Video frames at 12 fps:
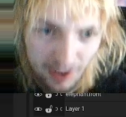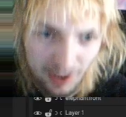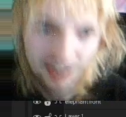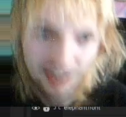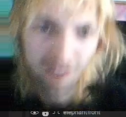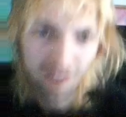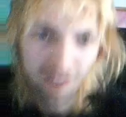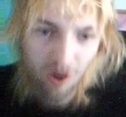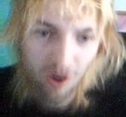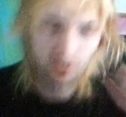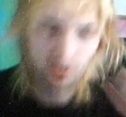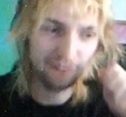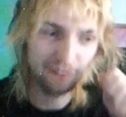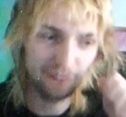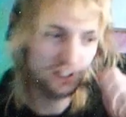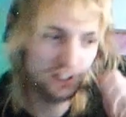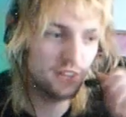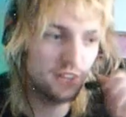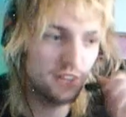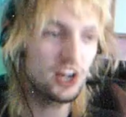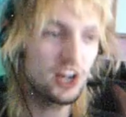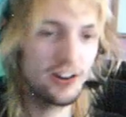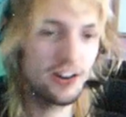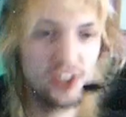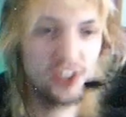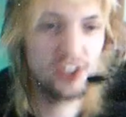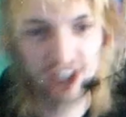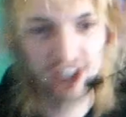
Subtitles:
Whoa, we got a first time chatter in the chat.